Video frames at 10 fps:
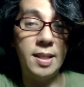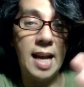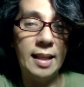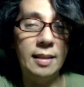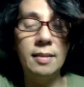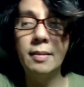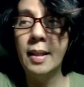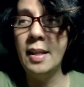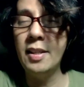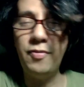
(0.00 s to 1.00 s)
that.
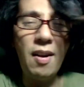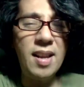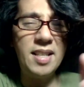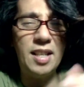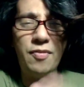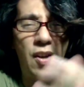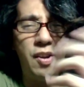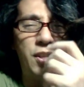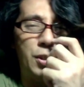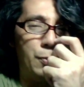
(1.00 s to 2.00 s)
Okay. It's very easy. It's
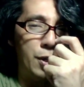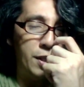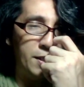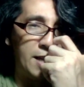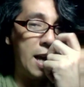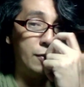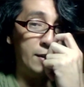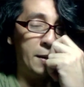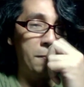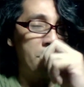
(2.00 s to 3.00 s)
very easy to purchase actually.